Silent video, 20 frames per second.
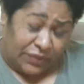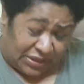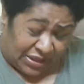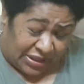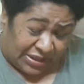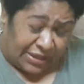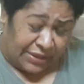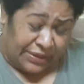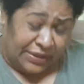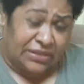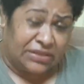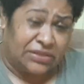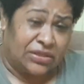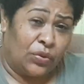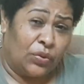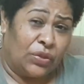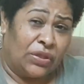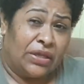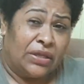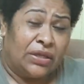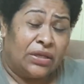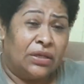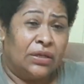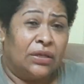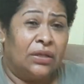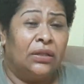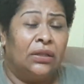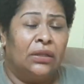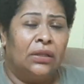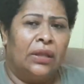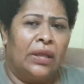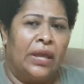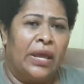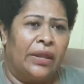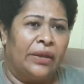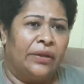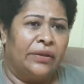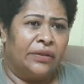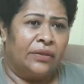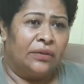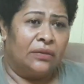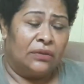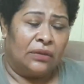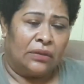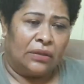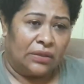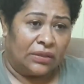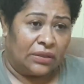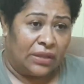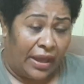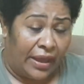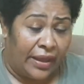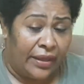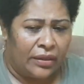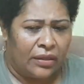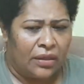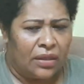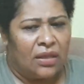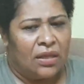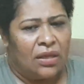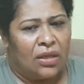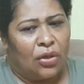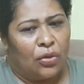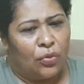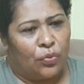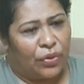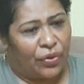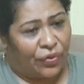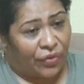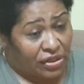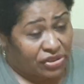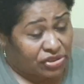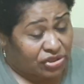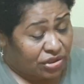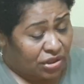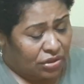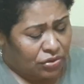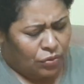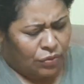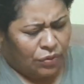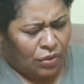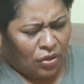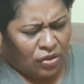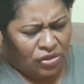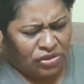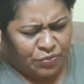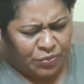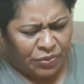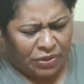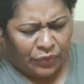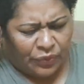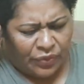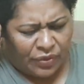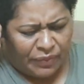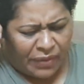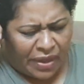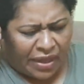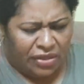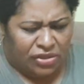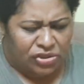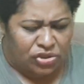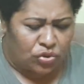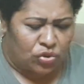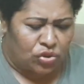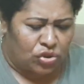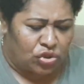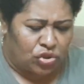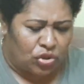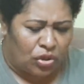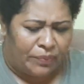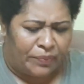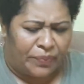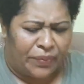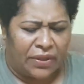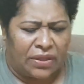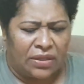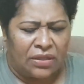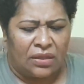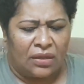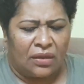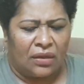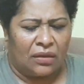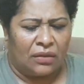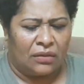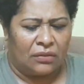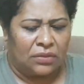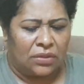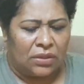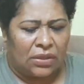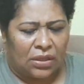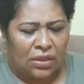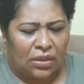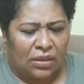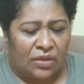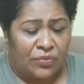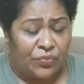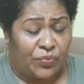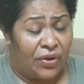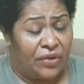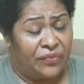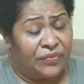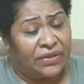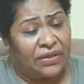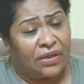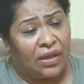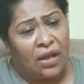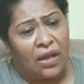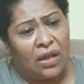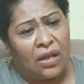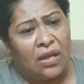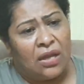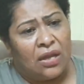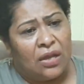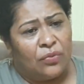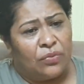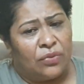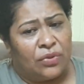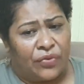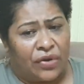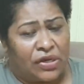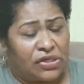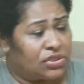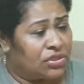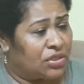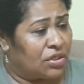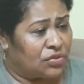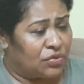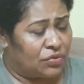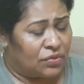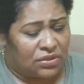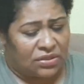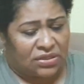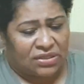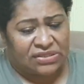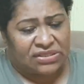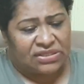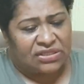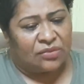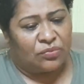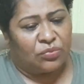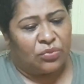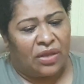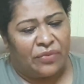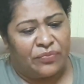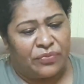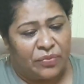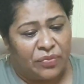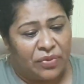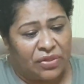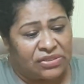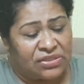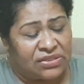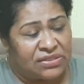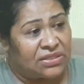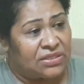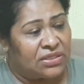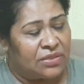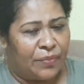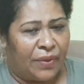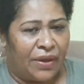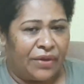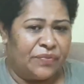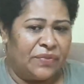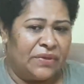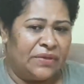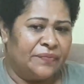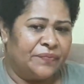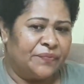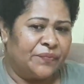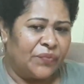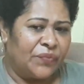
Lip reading: another Italian girl and a guy, we rushed her to the hospital. We managed to stop a private car. We rushed her to the CWM emergency department,